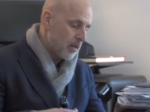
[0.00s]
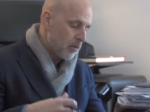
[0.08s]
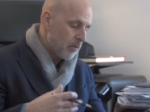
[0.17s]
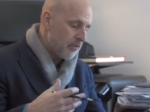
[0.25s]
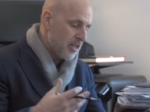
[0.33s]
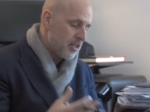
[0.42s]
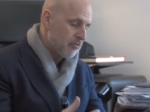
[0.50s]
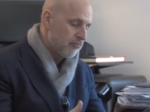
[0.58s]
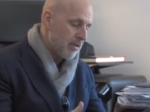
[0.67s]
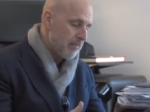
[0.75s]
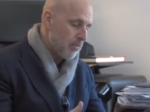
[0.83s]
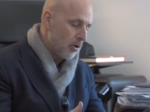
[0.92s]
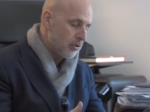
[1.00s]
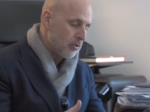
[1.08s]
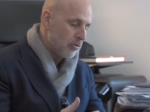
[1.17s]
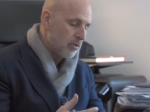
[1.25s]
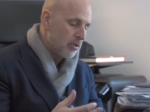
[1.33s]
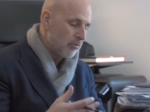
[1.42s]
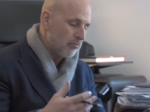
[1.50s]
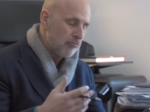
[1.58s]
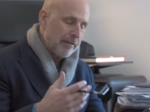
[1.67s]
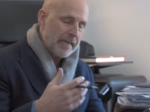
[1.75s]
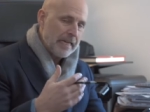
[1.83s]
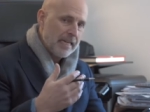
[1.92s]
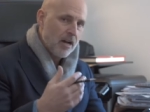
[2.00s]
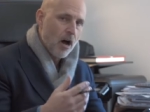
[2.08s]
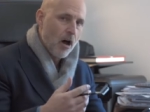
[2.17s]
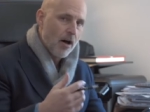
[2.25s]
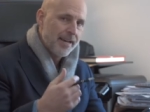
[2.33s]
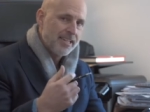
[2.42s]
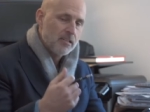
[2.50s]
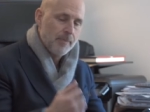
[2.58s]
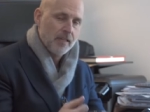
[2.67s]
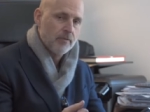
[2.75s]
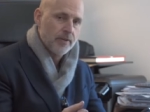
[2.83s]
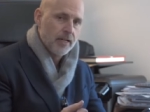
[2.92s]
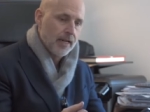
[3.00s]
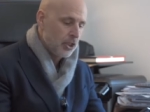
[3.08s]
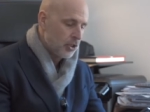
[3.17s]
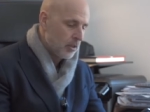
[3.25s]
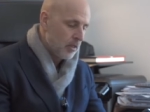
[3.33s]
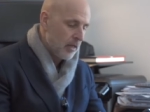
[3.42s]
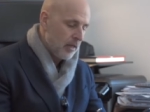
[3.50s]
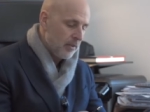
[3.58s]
with this remodel to a really high specification,